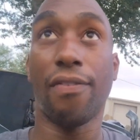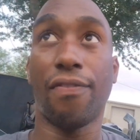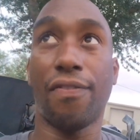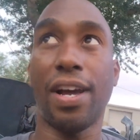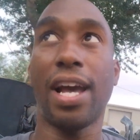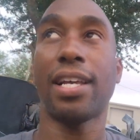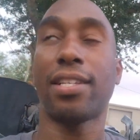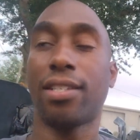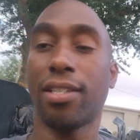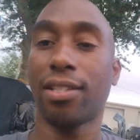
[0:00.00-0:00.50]

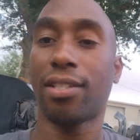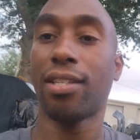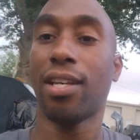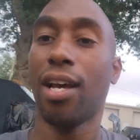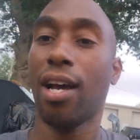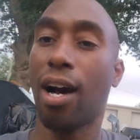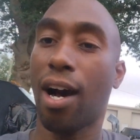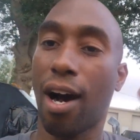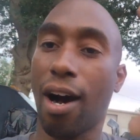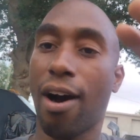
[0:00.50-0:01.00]
facets
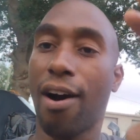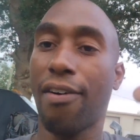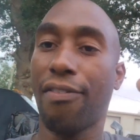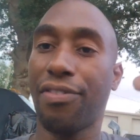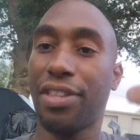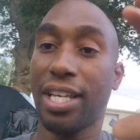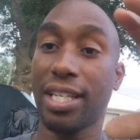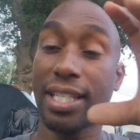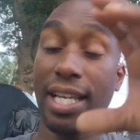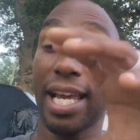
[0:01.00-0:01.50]

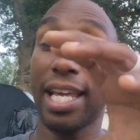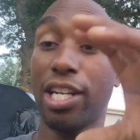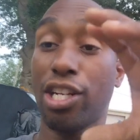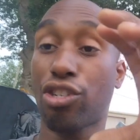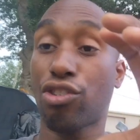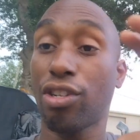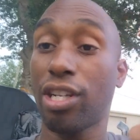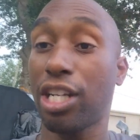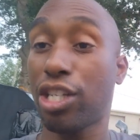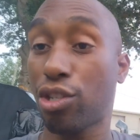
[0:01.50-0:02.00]
of this
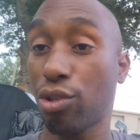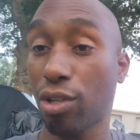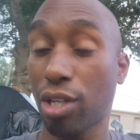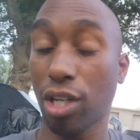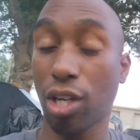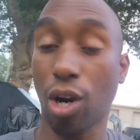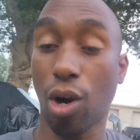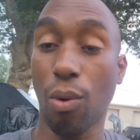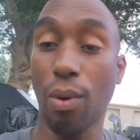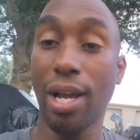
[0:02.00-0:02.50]
industry that you
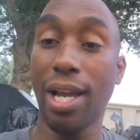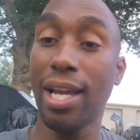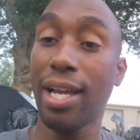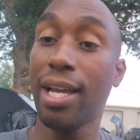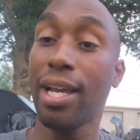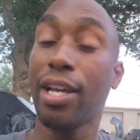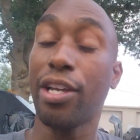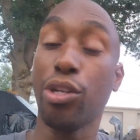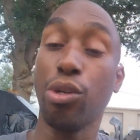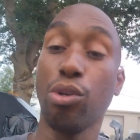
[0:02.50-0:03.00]
can go in.
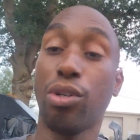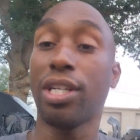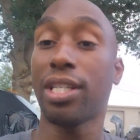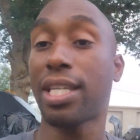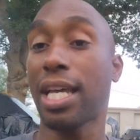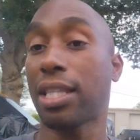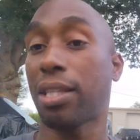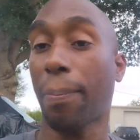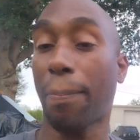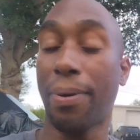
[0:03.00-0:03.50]
You
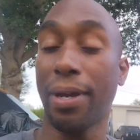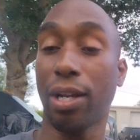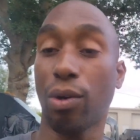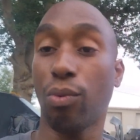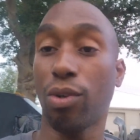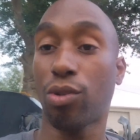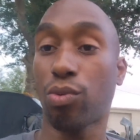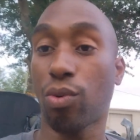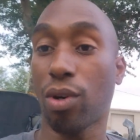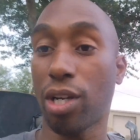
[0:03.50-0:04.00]
just have to pick
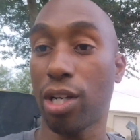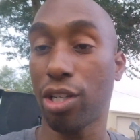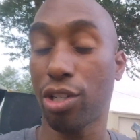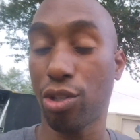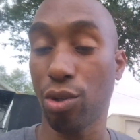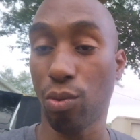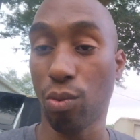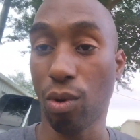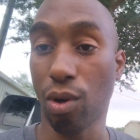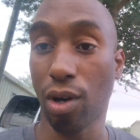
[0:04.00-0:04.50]
which one
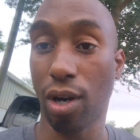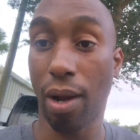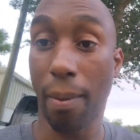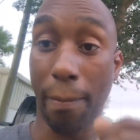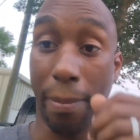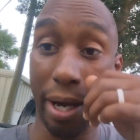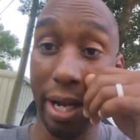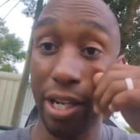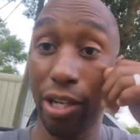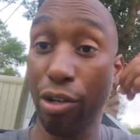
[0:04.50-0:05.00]
that you
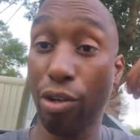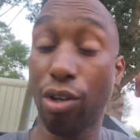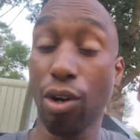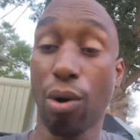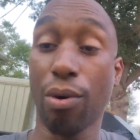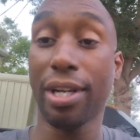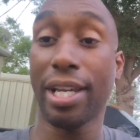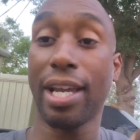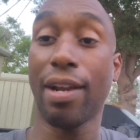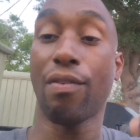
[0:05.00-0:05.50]
want. But you're
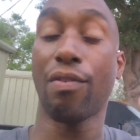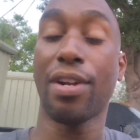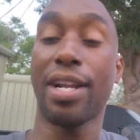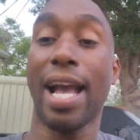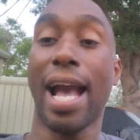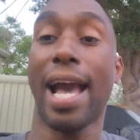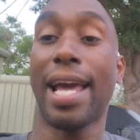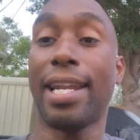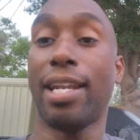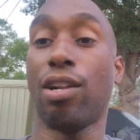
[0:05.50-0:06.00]
gonna get
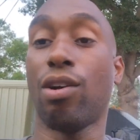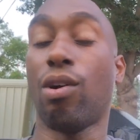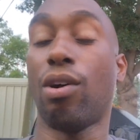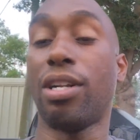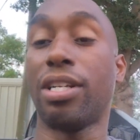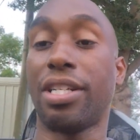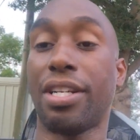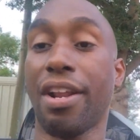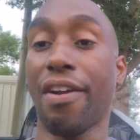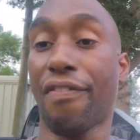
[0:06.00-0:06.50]
reacted
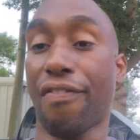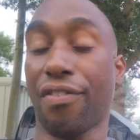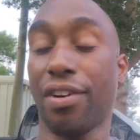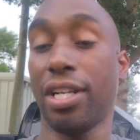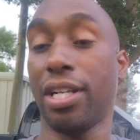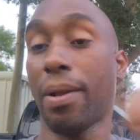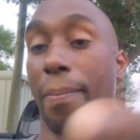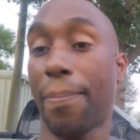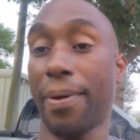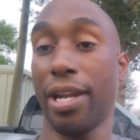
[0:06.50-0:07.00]
on
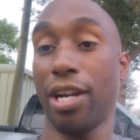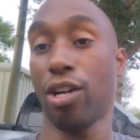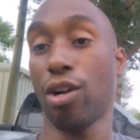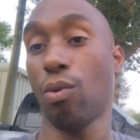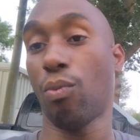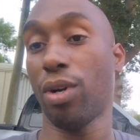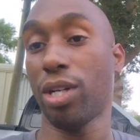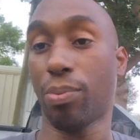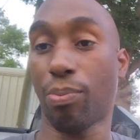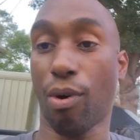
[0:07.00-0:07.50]
differently depending
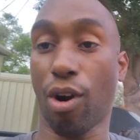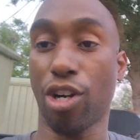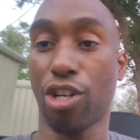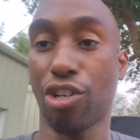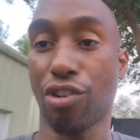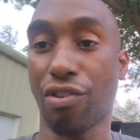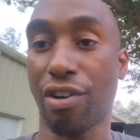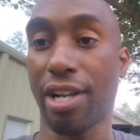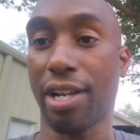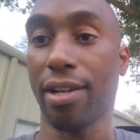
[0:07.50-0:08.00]
on which
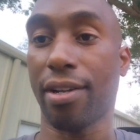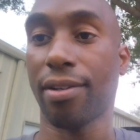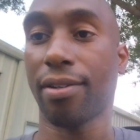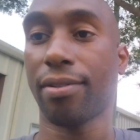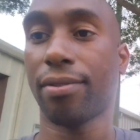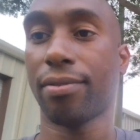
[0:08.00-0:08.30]
part you're in.